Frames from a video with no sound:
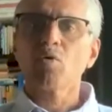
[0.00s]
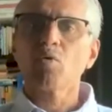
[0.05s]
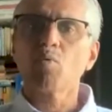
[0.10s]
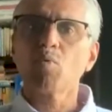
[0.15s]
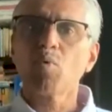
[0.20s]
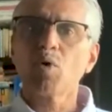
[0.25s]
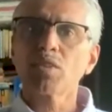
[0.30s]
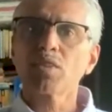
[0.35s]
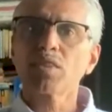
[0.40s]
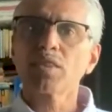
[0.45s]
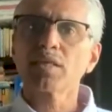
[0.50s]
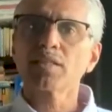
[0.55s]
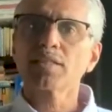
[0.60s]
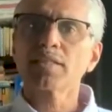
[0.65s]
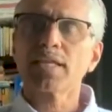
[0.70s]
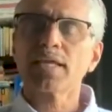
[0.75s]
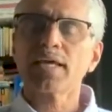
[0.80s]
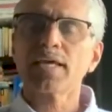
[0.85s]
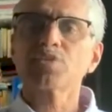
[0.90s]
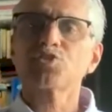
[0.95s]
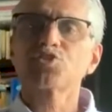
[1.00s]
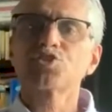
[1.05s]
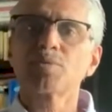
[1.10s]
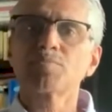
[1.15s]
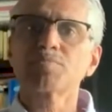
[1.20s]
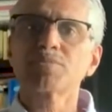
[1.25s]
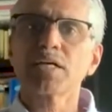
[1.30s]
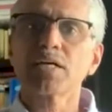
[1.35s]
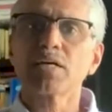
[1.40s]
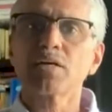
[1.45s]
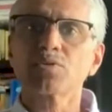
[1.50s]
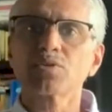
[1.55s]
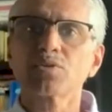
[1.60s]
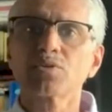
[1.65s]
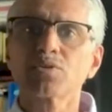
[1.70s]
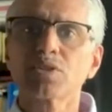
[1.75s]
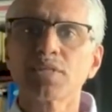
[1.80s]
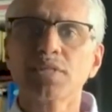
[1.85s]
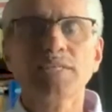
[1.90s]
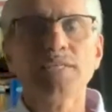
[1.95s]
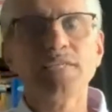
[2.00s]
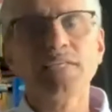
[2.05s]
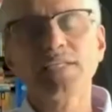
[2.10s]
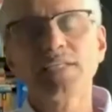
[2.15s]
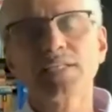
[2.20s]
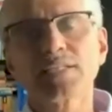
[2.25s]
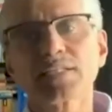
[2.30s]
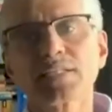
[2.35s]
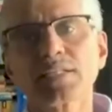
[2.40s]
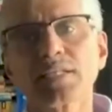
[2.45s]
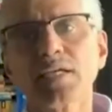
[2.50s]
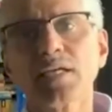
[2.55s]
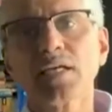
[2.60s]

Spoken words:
one thing that has jumped out is